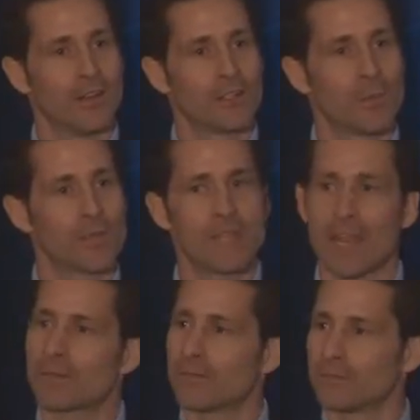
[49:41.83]
to
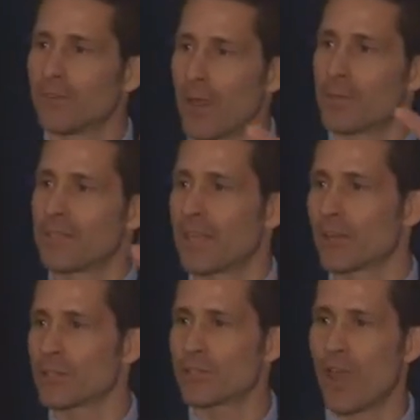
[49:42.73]
protect a
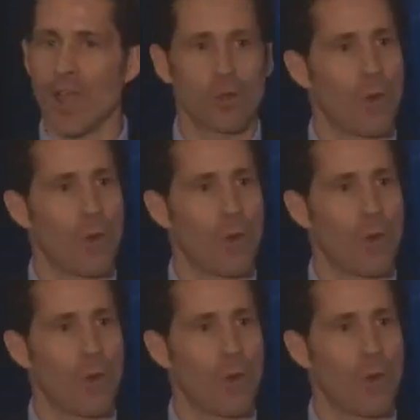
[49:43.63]
particular stock.